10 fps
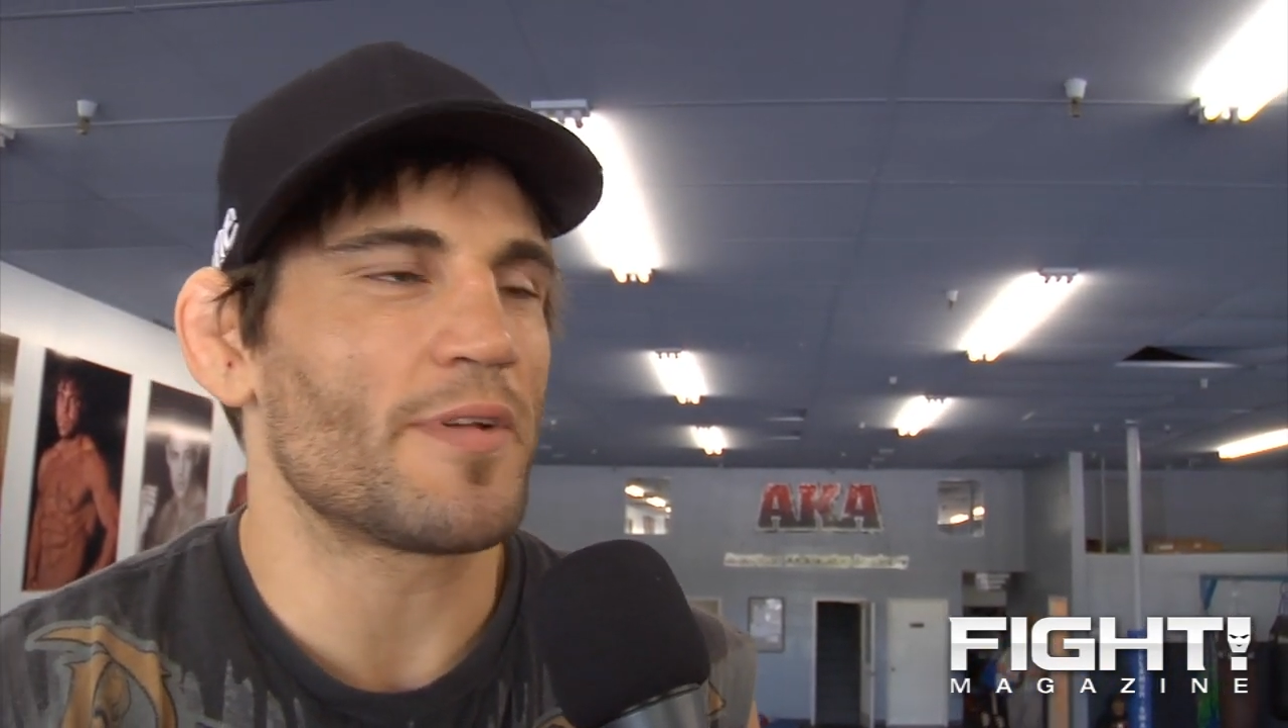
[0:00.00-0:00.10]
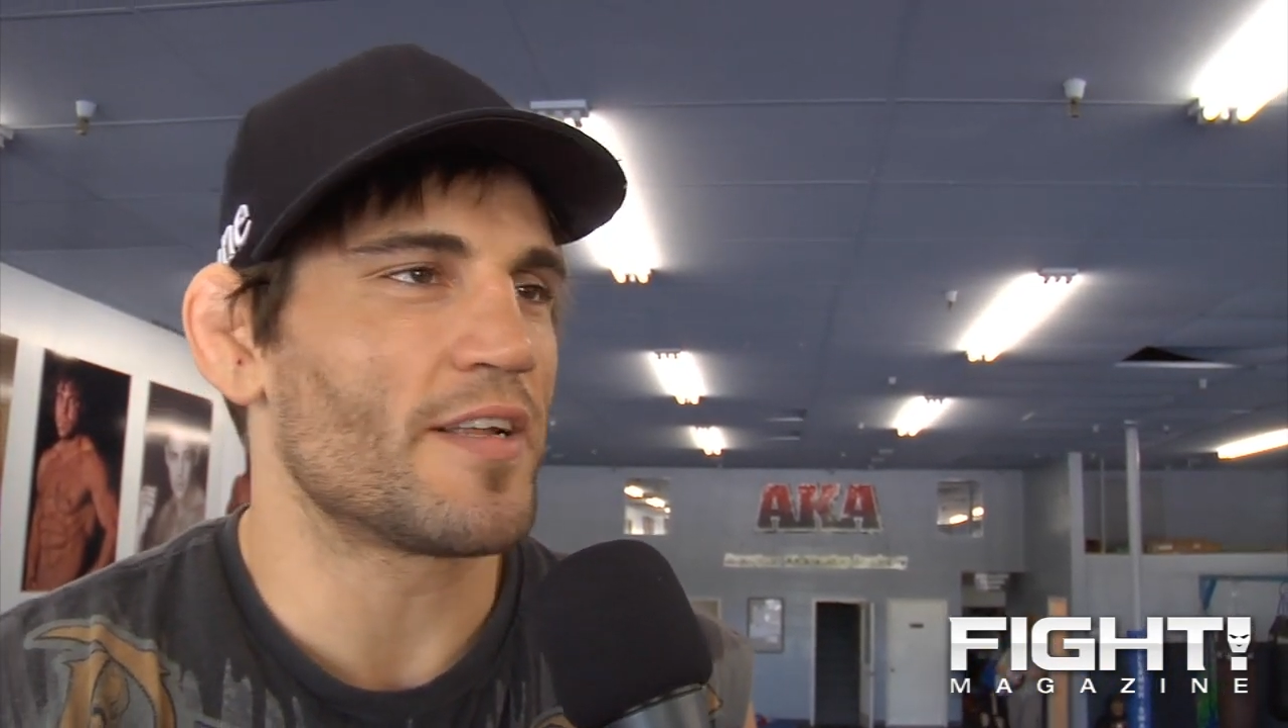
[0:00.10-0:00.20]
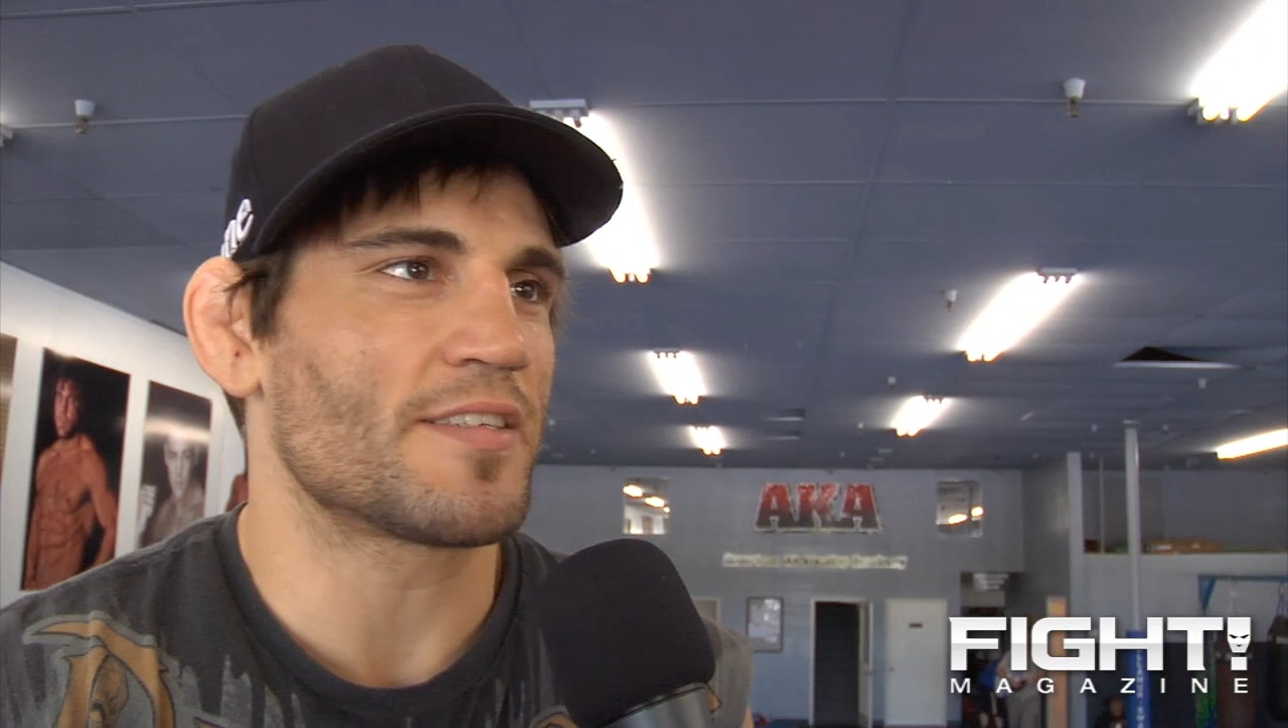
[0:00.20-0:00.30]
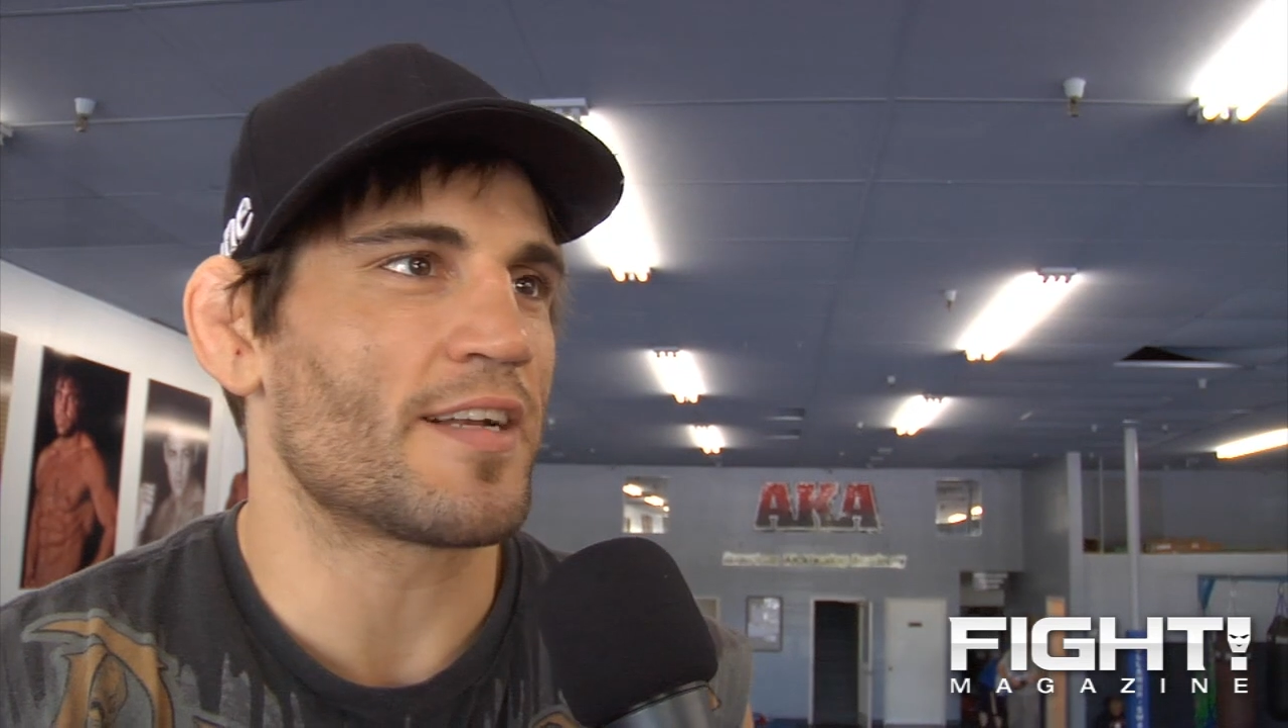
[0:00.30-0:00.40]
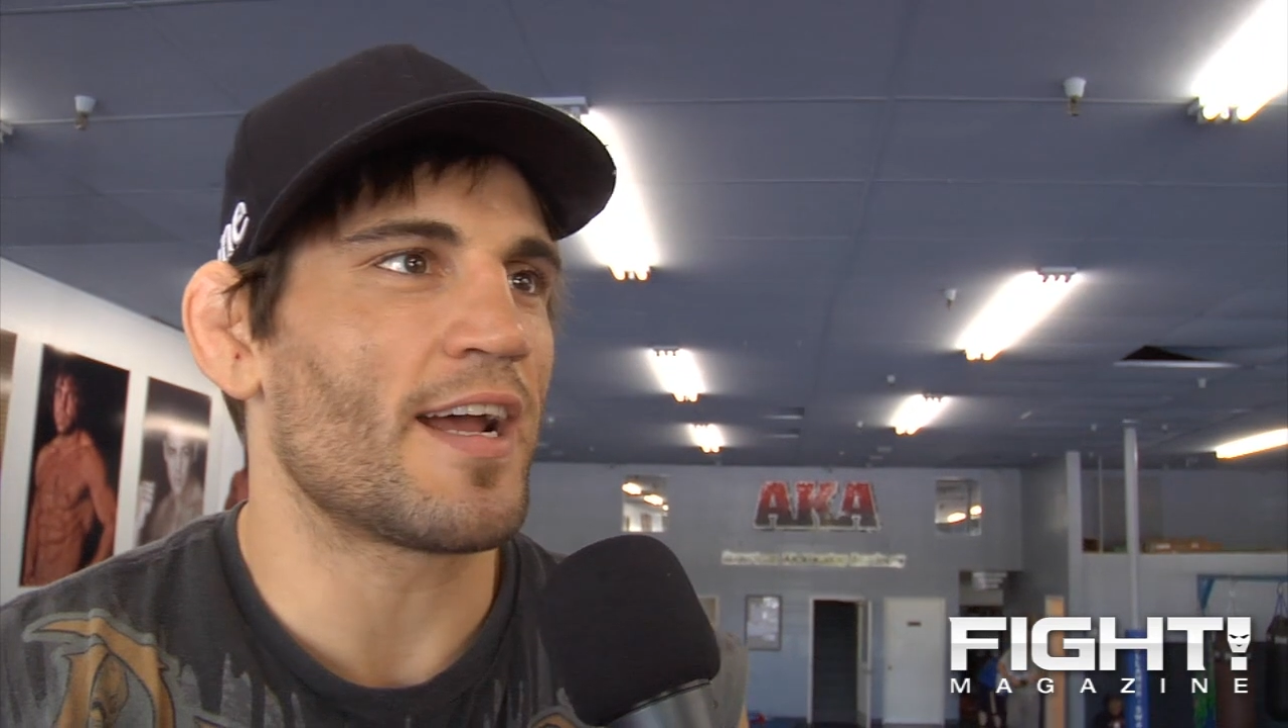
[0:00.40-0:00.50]
it
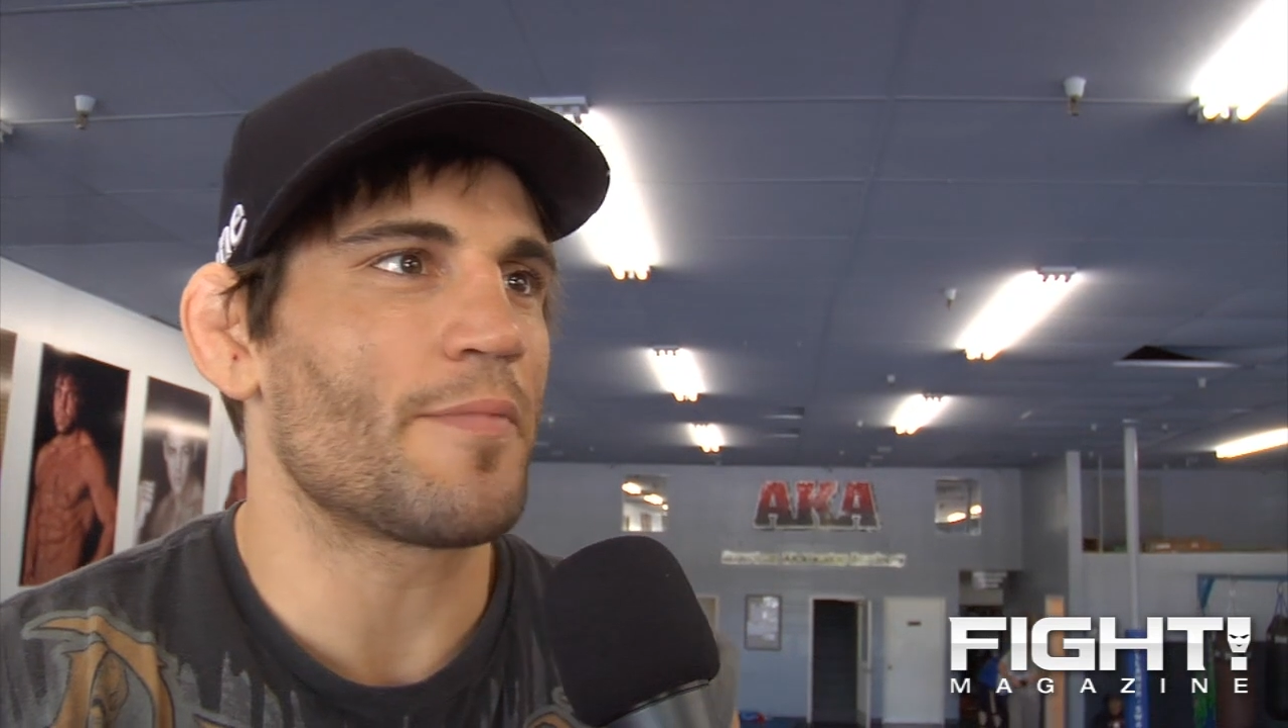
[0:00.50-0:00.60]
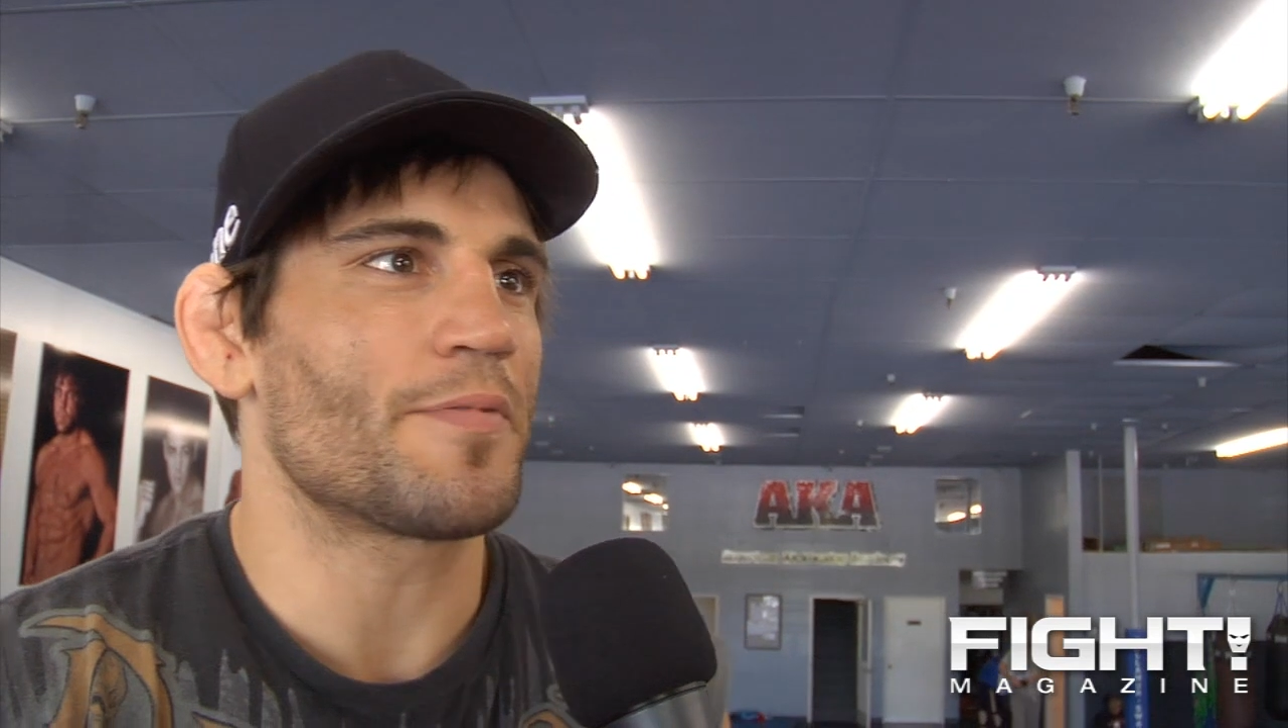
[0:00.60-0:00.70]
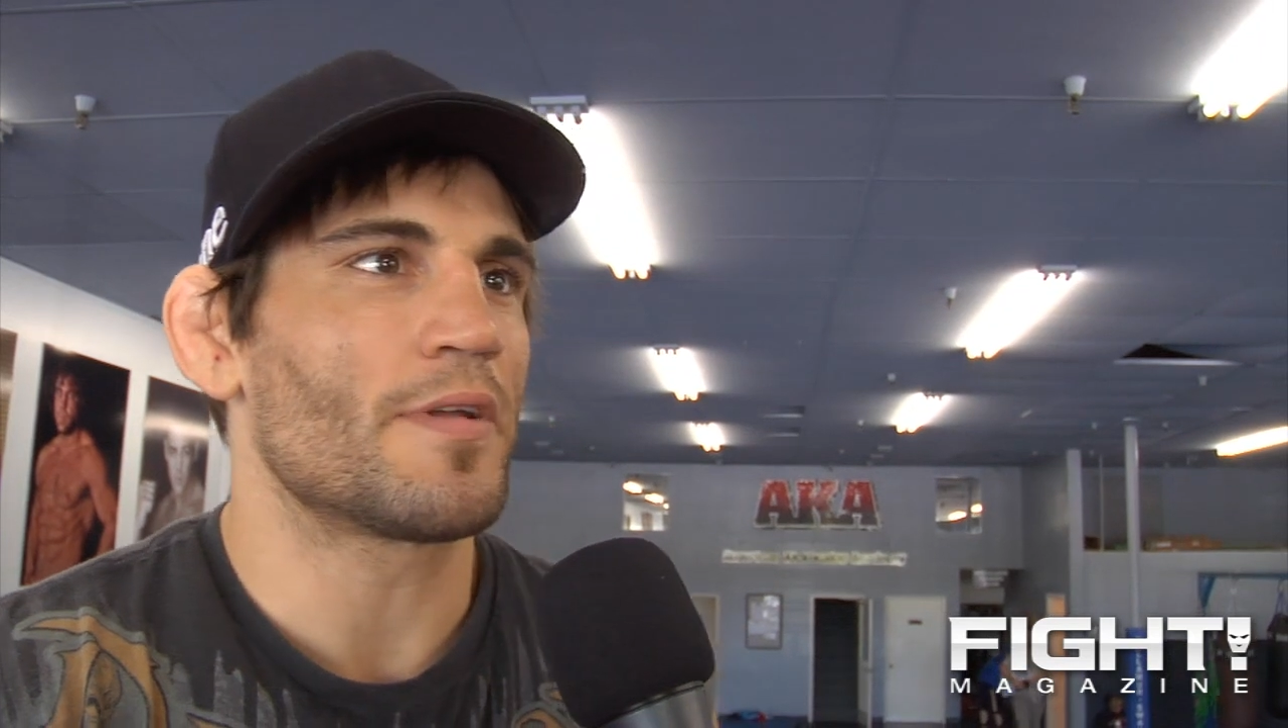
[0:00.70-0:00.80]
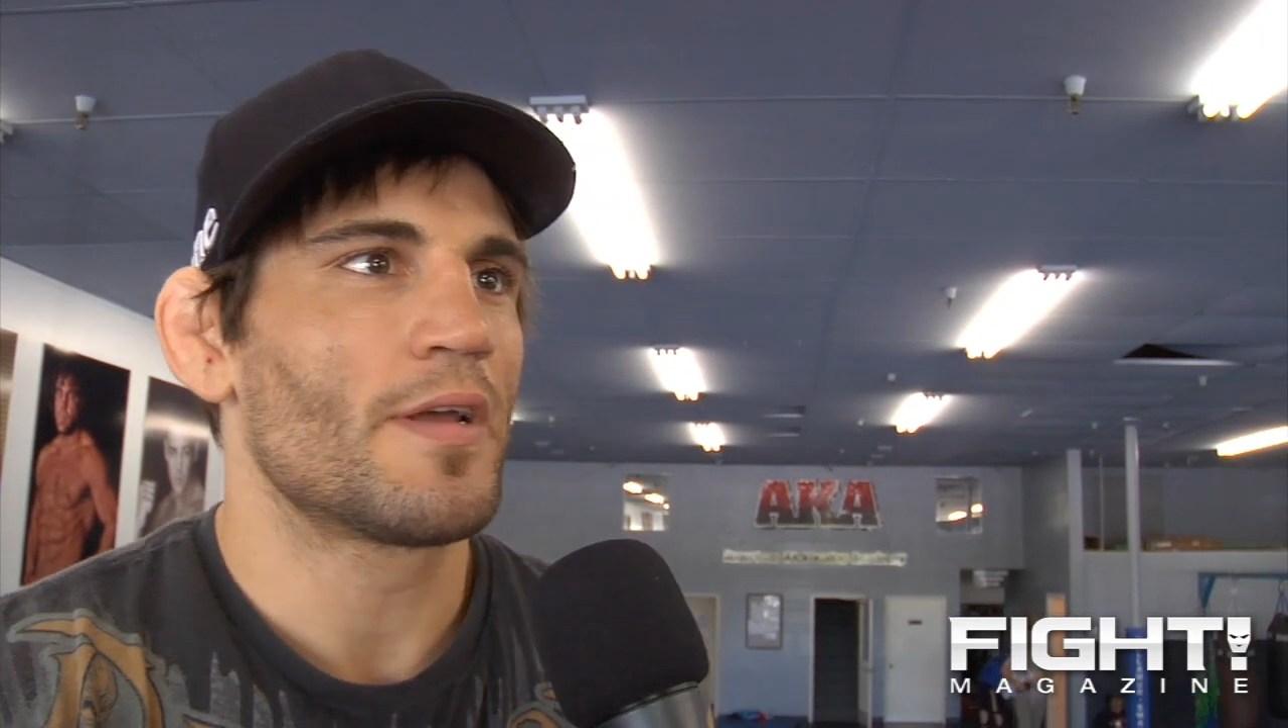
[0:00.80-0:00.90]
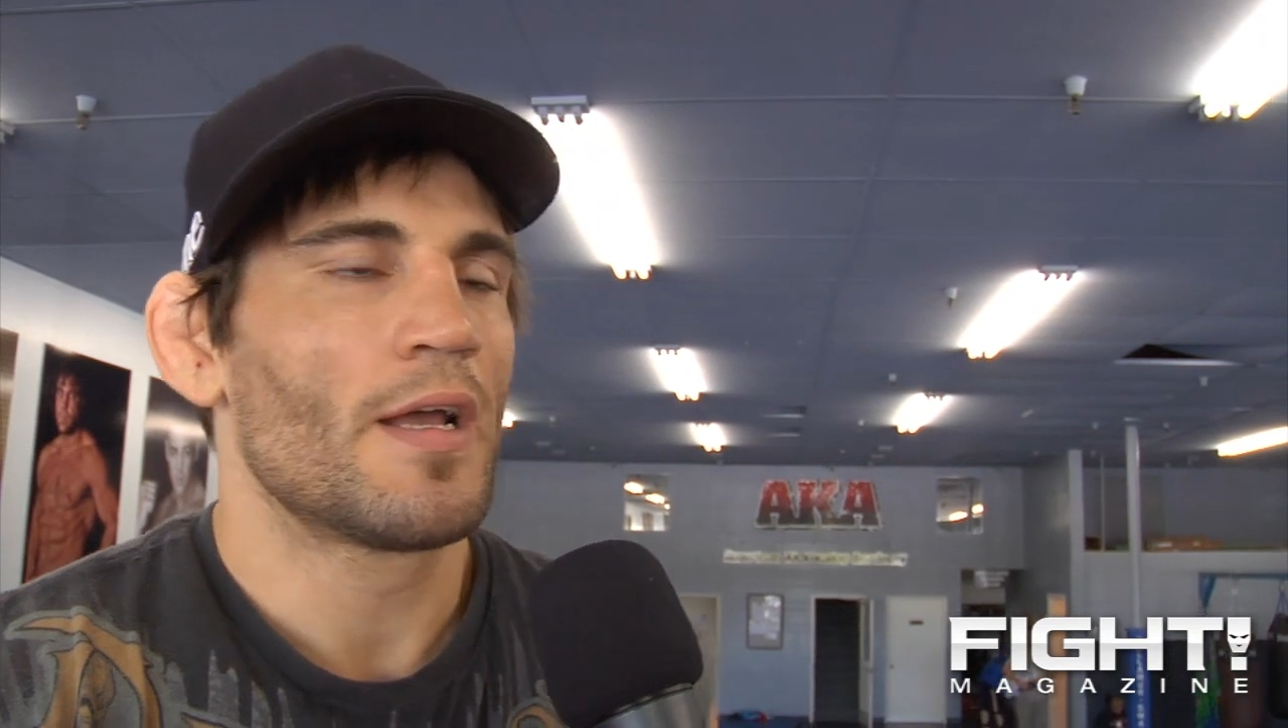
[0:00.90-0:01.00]
doesn't happen.